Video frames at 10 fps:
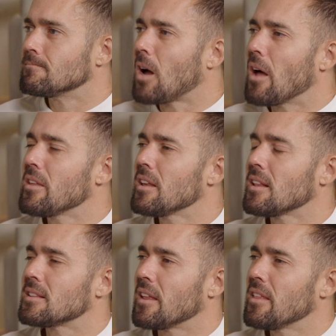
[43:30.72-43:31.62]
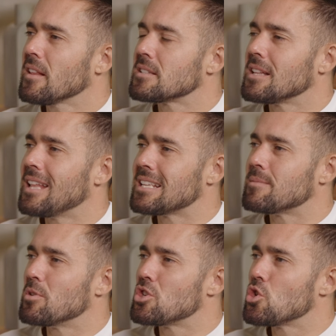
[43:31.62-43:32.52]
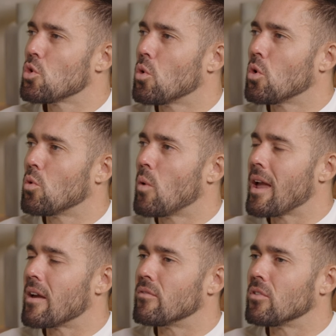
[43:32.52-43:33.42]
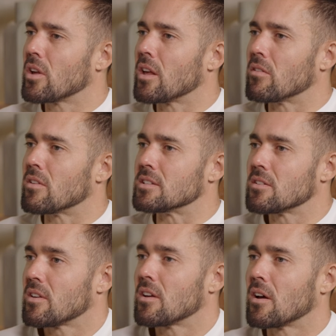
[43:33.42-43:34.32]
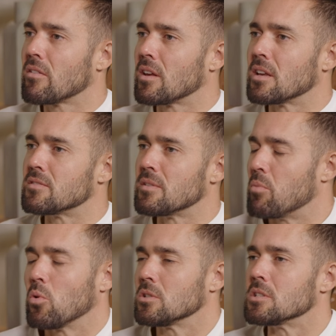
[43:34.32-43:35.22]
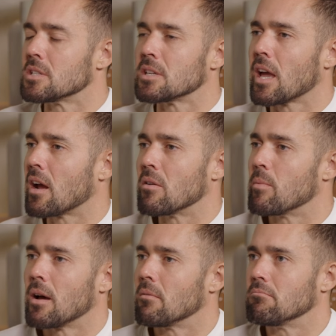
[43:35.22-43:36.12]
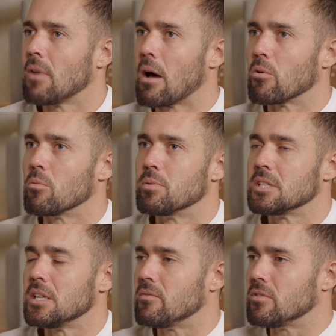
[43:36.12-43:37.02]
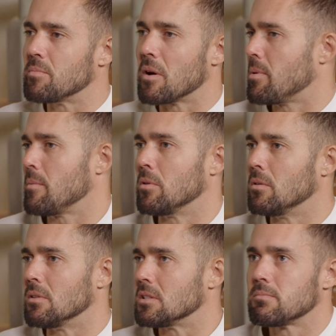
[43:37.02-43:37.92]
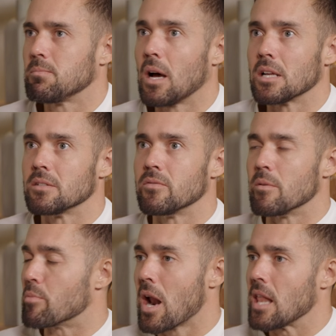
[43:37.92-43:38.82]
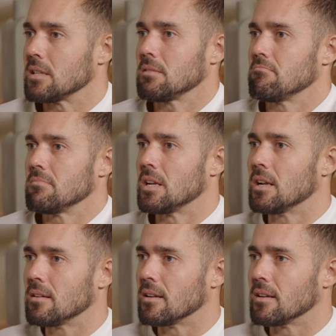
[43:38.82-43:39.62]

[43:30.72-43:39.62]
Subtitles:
I think that's a less mature way of looking at things. I think it's important to care about how you're perceived by people. It's part of the brand, you know.